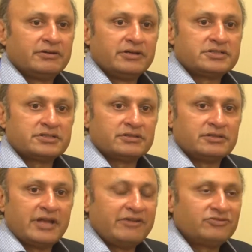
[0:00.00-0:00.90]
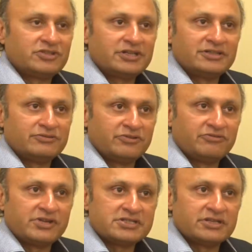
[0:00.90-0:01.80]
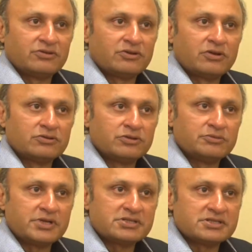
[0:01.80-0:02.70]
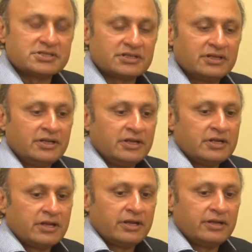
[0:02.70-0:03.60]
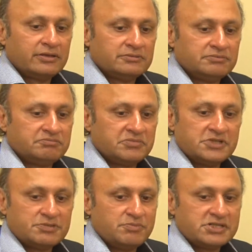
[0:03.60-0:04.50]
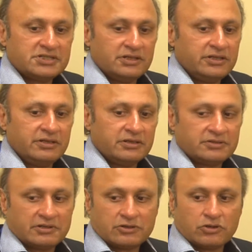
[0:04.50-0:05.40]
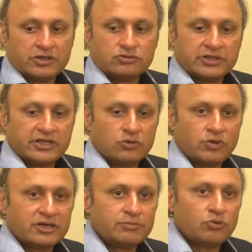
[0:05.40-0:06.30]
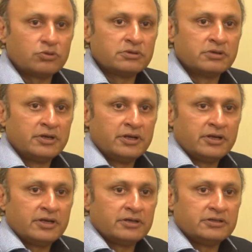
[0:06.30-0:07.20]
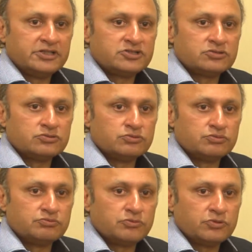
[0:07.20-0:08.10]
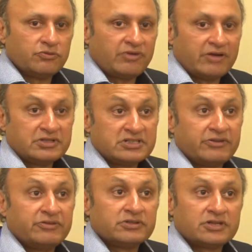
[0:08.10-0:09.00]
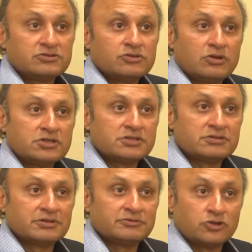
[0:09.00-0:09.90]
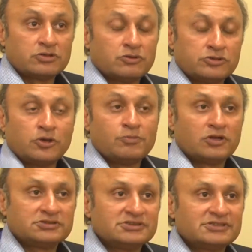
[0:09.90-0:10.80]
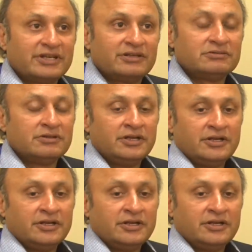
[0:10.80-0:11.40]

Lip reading: it's a live threat that we're facing on an ongoing basis. And this basically, according to an ENY report, leads to 571,000 job losses and